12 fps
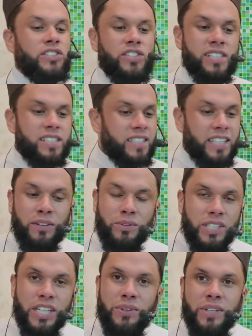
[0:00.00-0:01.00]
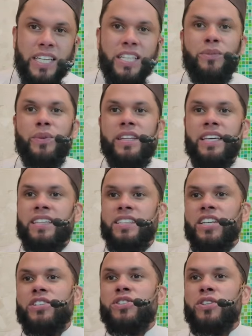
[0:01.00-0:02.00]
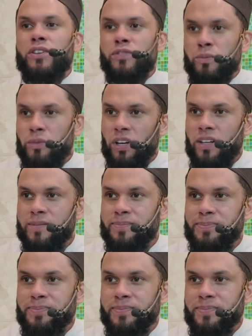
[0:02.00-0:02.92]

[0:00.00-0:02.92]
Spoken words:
Just don't go in with the intention of Umrah.